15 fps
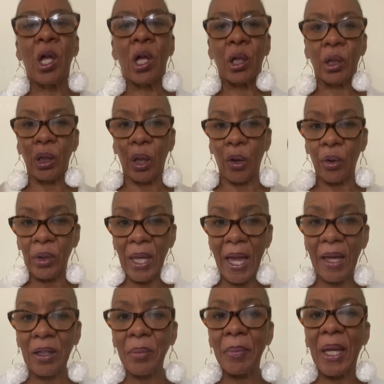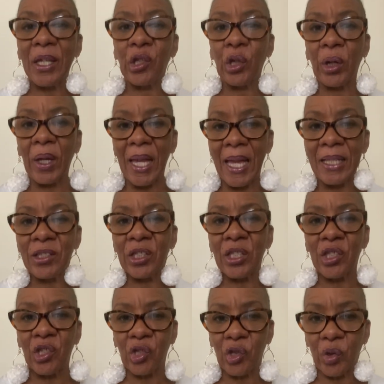learn how to make your
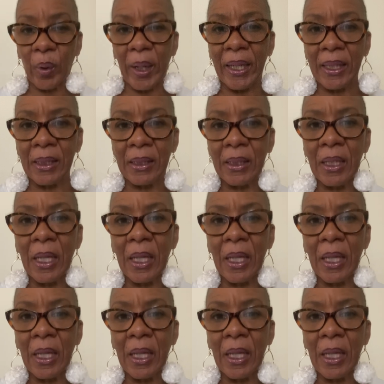edges straight,